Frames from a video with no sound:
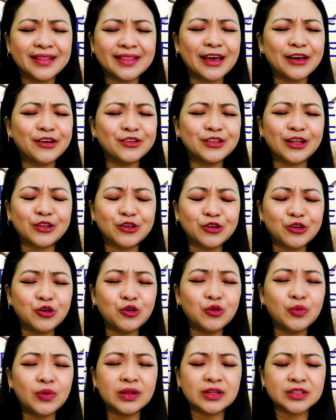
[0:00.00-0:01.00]
Thank You that
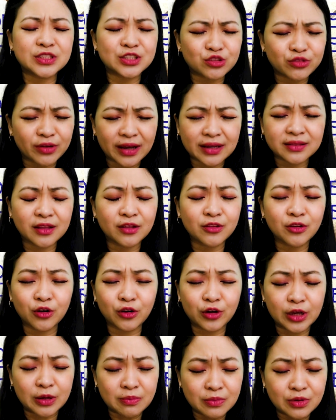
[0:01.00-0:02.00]
You will strengthen
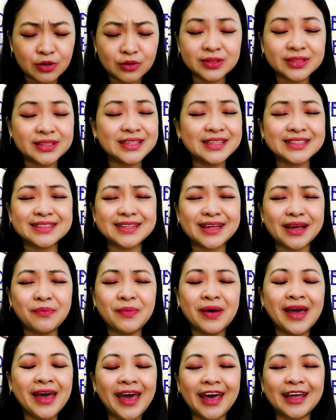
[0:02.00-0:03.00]
her immune system
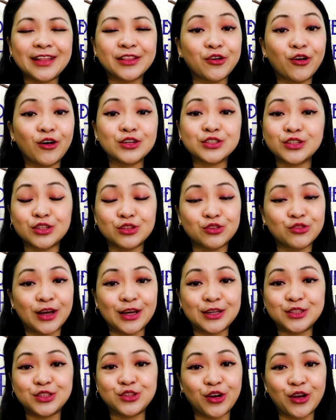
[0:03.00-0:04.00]
and cause her to
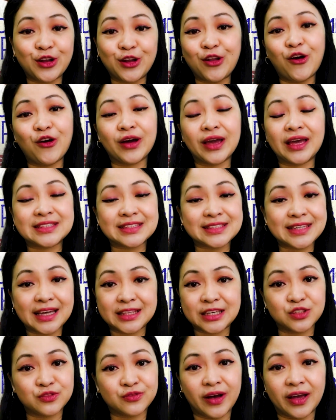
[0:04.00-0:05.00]
enjoy long and
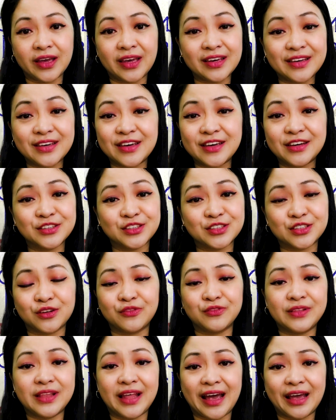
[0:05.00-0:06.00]
satisfying years
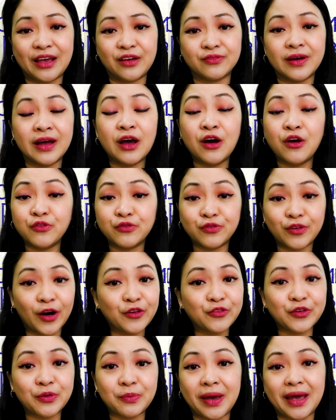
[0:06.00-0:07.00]
of life,
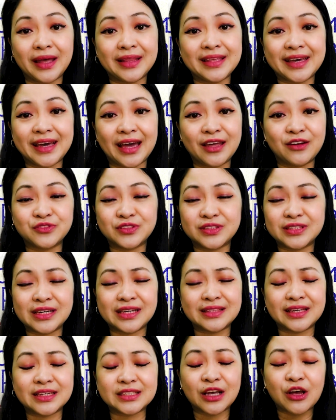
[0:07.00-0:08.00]
far from any kind of
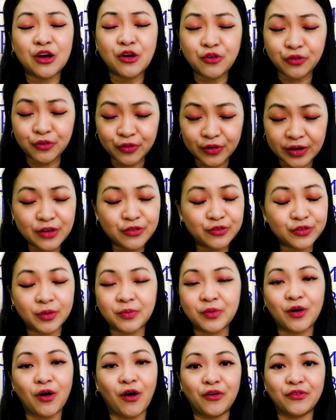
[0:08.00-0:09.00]
sickness, free
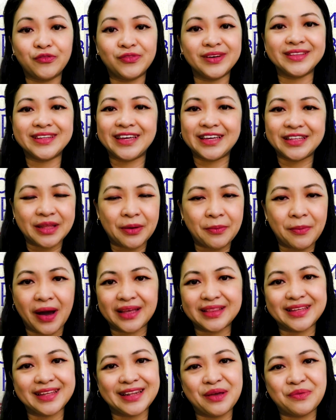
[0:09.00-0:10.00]
from COVID, in the
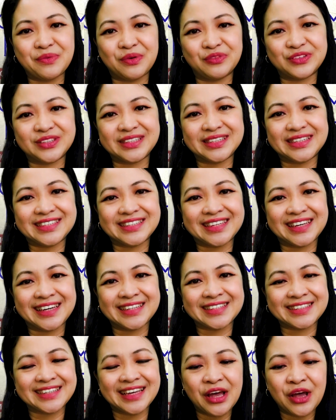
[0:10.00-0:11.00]
mighty name of
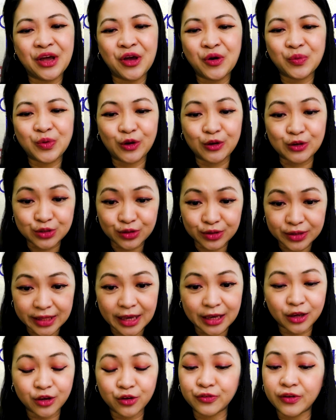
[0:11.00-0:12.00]
Jesus. We also
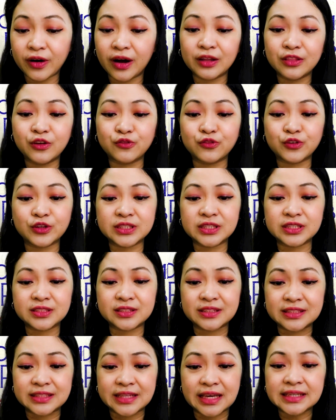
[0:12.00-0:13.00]
thank You, Father, for
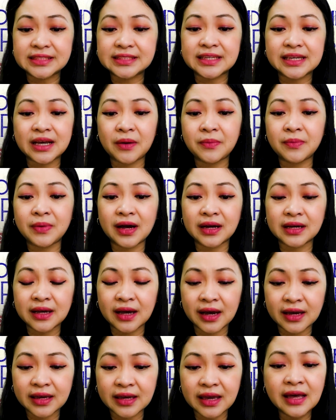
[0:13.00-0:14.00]
Sister Daisy
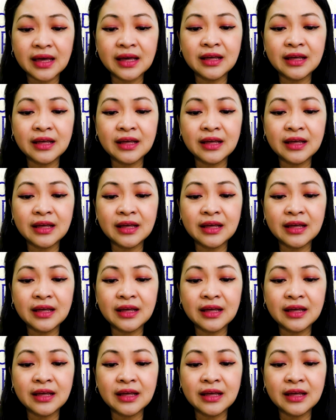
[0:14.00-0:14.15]
Kamagay.